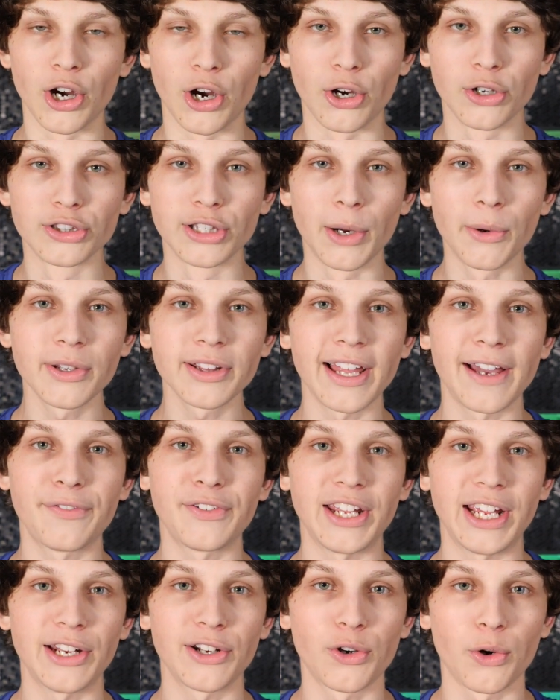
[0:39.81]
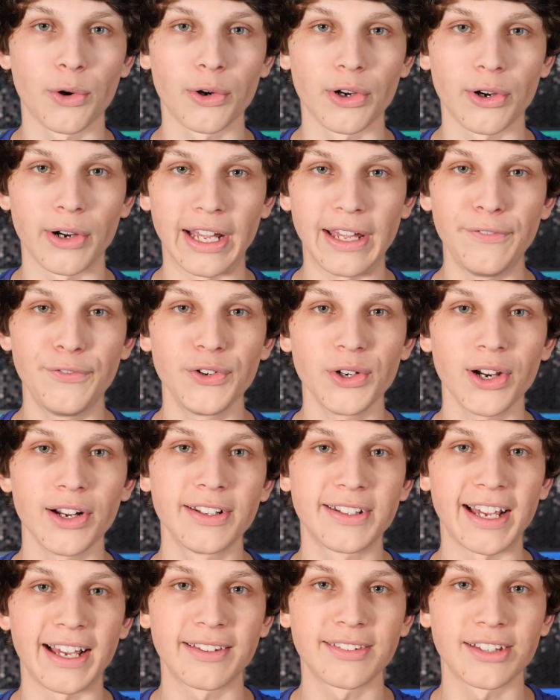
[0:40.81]
or lower left-hand corner if you're
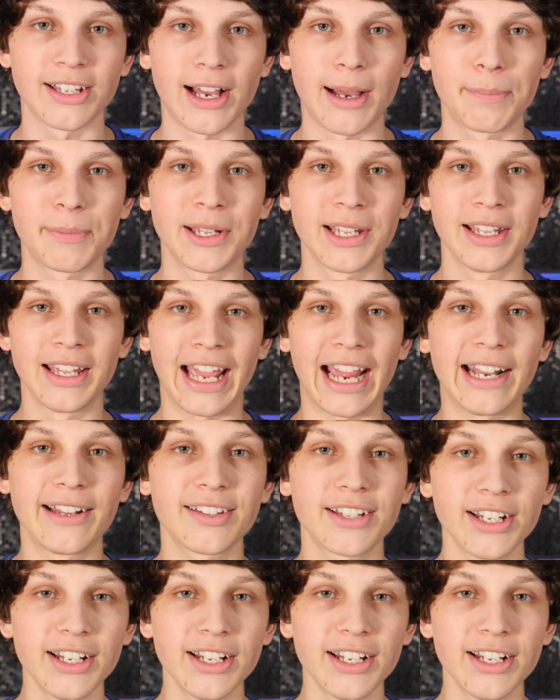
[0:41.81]
on desktop. And it's